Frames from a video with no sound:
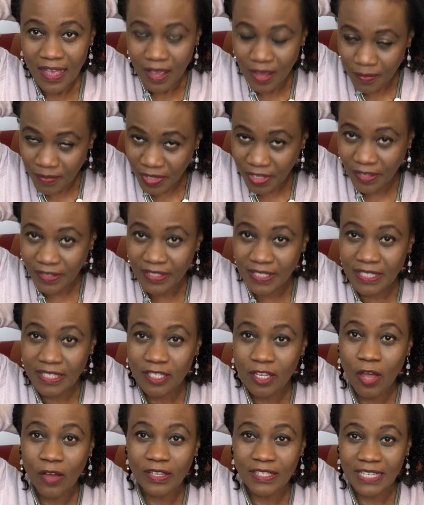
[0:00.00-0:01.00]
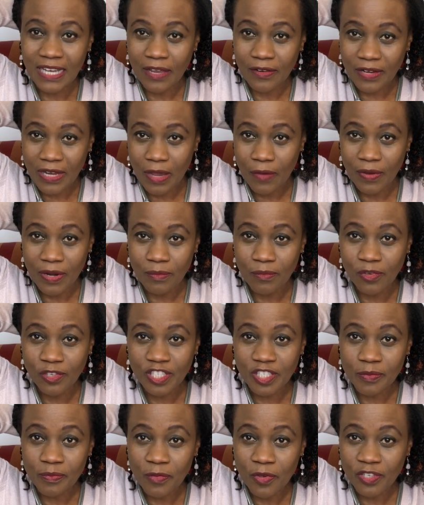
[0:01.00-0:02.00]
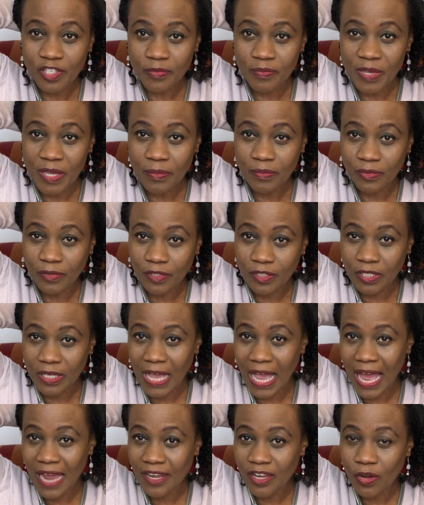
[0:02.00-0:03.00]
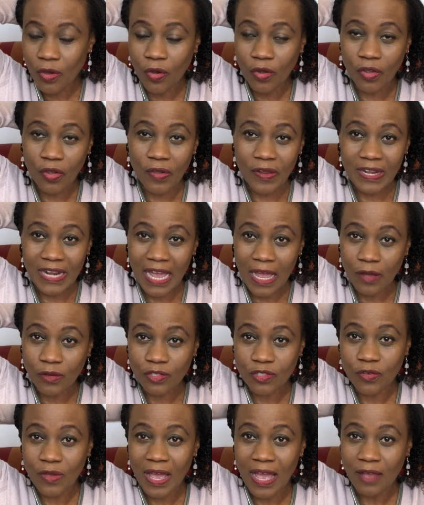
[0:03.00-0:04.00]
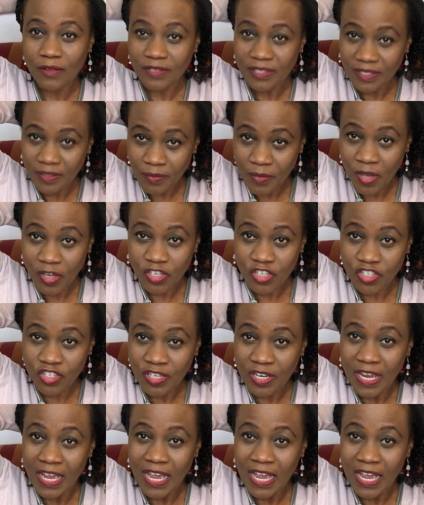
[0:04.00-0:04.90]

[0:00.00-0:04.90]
because it's lockdown now and most people are not going out or out as much.